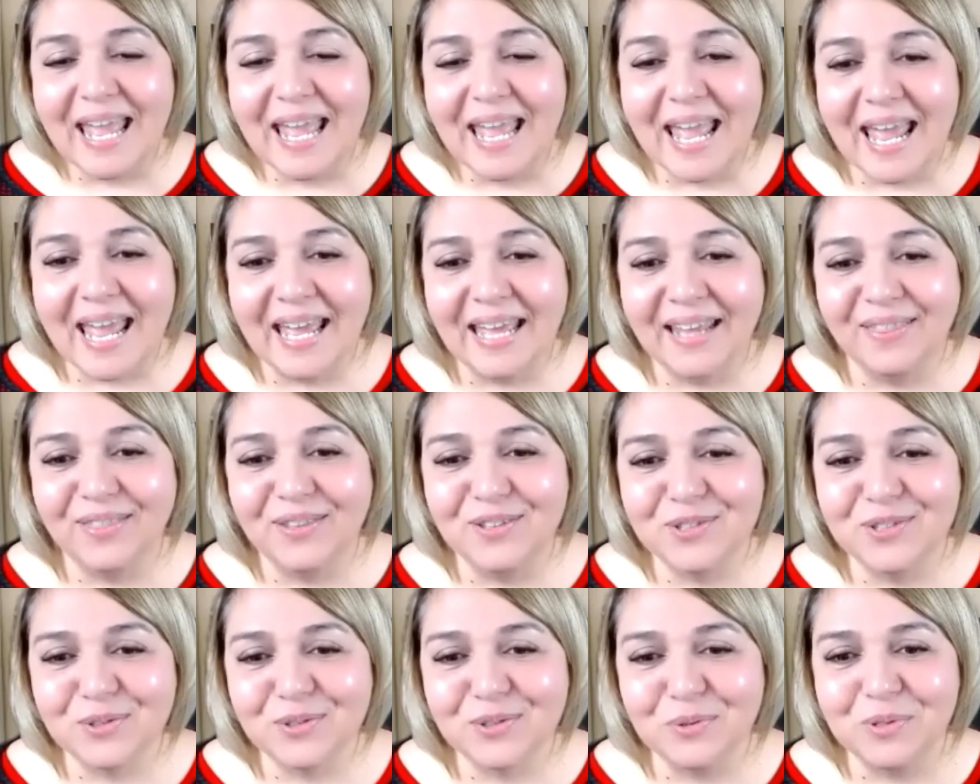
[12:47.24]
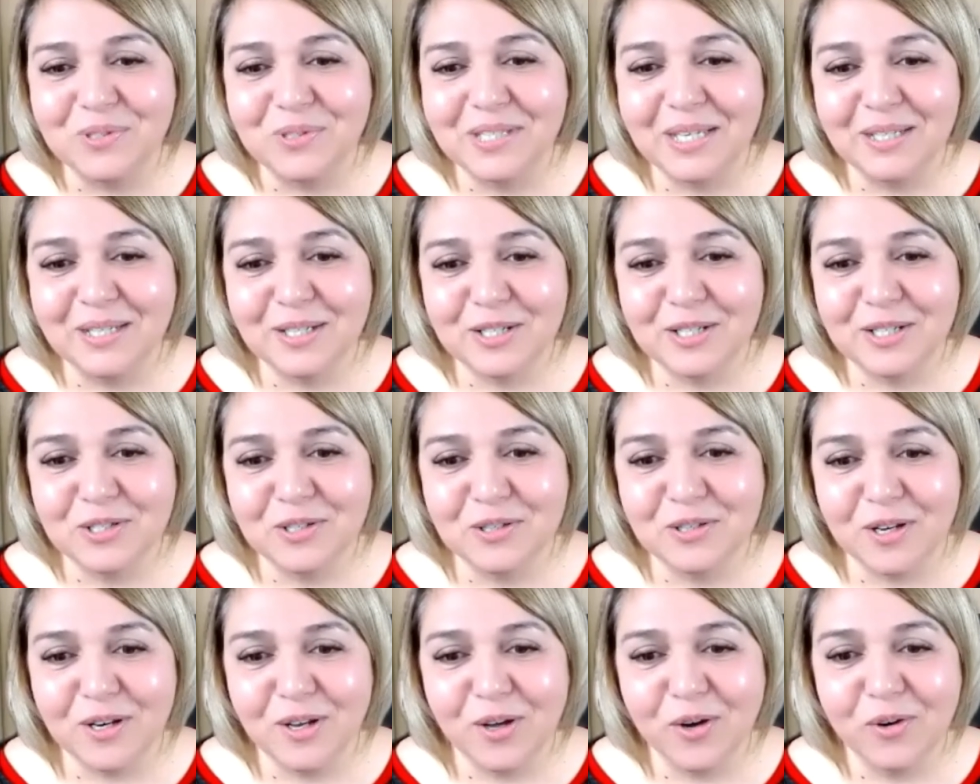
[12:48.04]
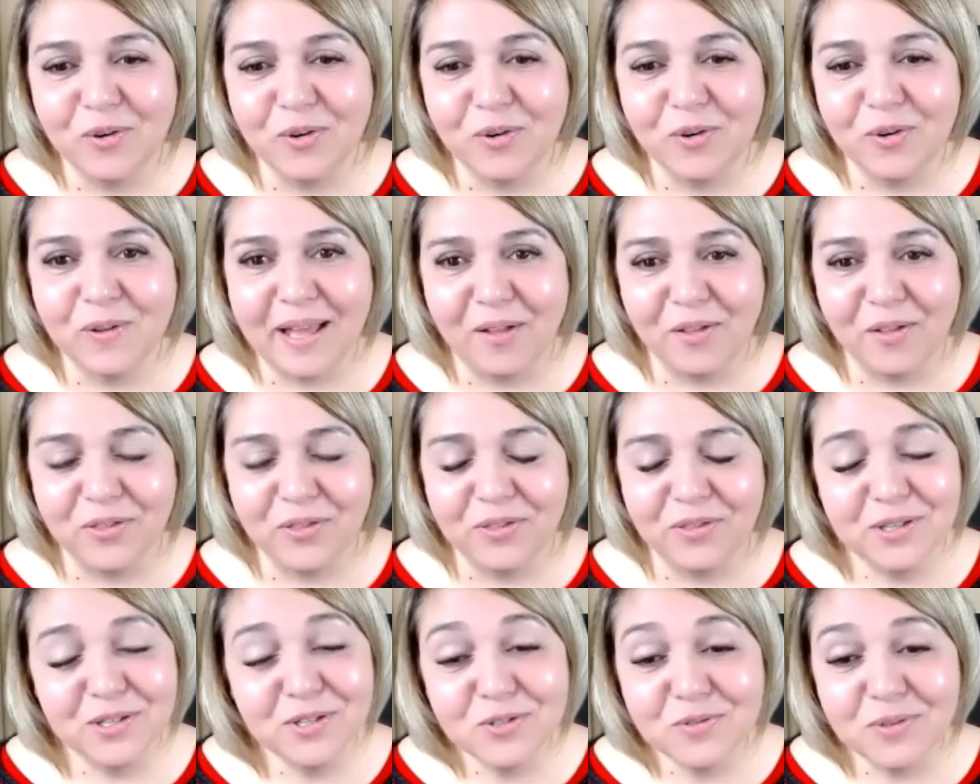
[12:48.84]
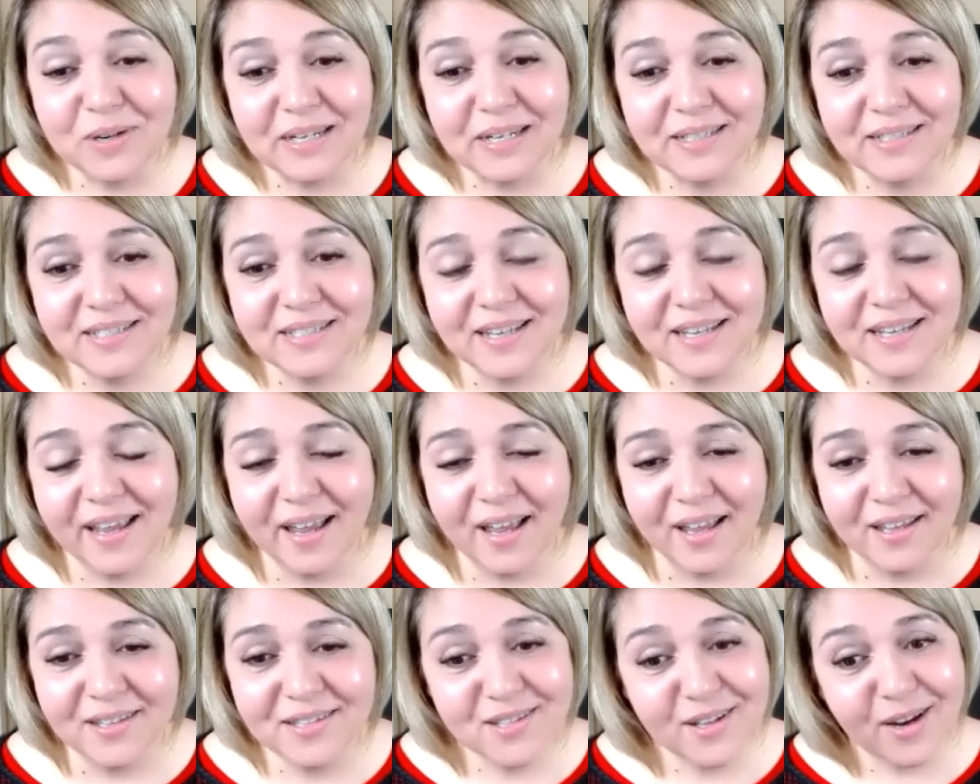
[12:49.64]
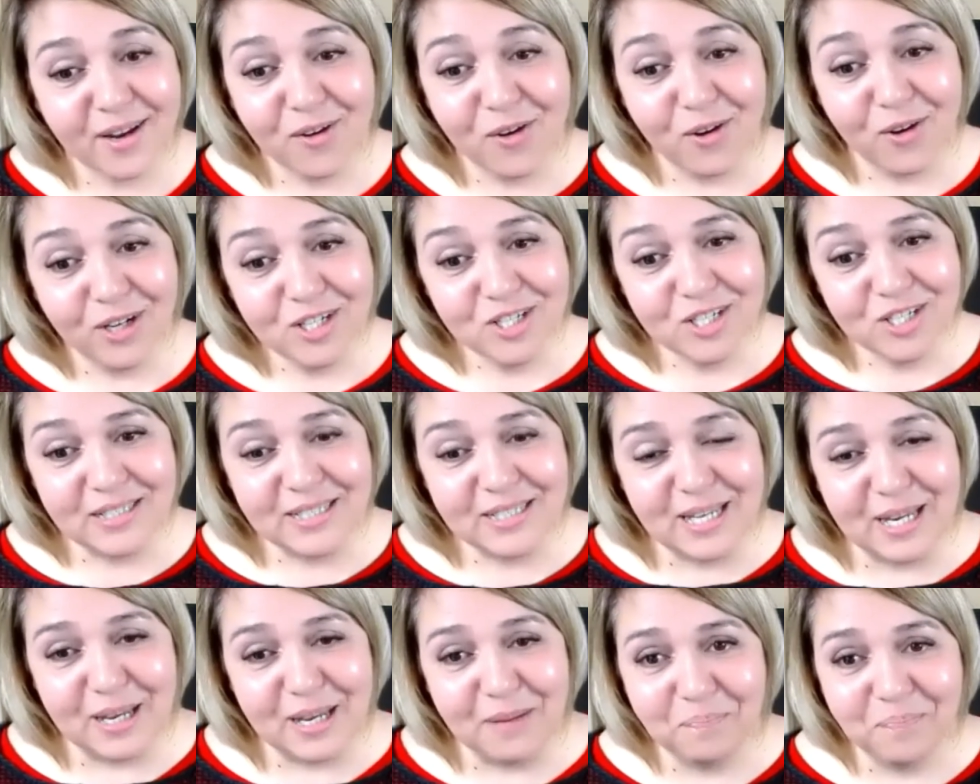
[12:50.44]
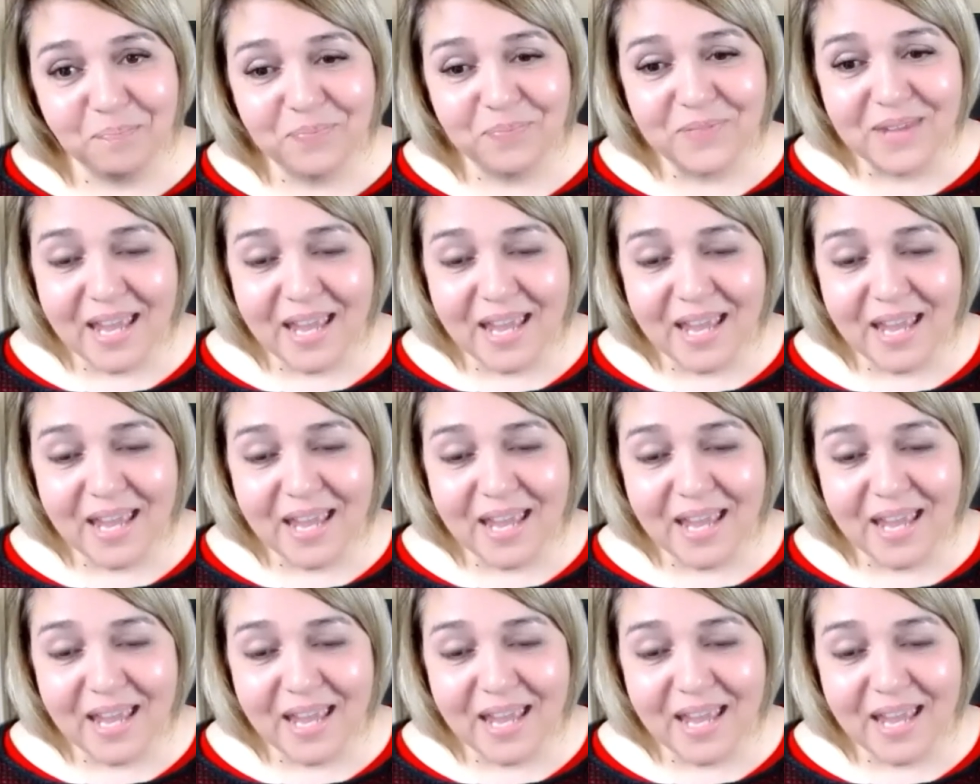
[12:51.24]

And the school sent us to the local health district psychology team